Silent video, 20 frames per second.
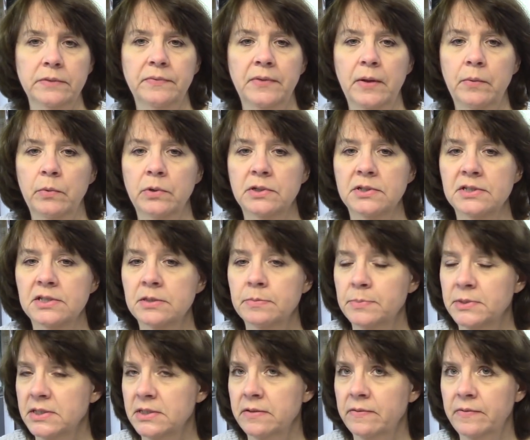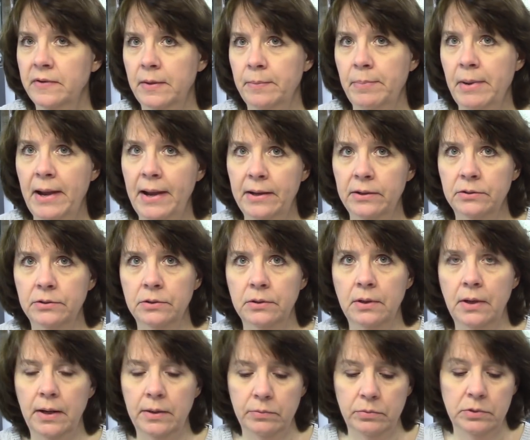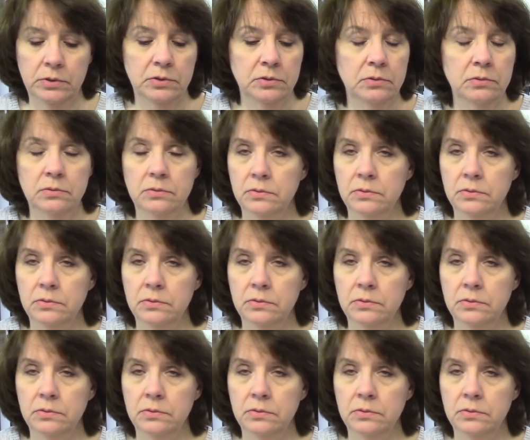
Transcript: If they want a specific pattern, I would